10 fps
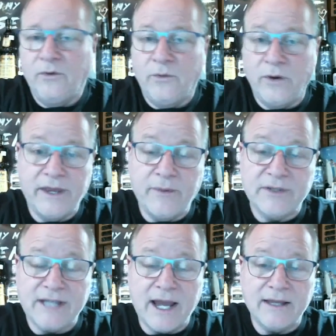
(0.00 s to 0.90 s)
where they were
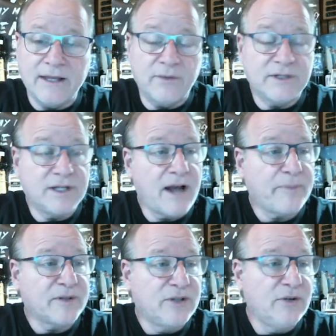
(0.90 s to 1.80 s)
saying there was an
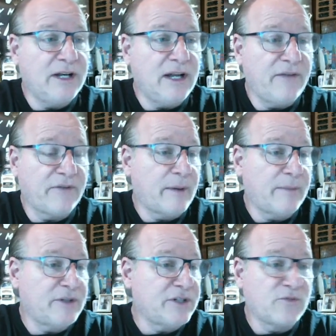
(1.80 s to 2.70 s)
opportunity for
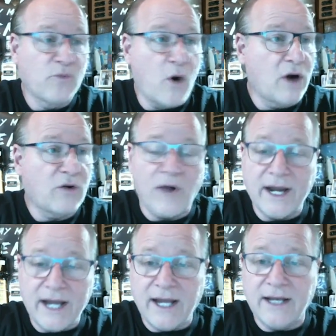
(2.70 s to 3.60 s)
them to just walk
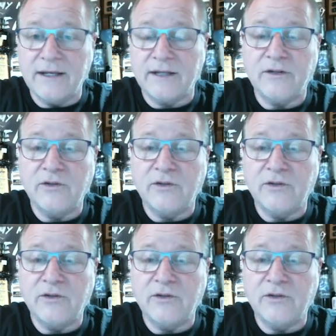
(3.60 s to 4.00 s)
right in and the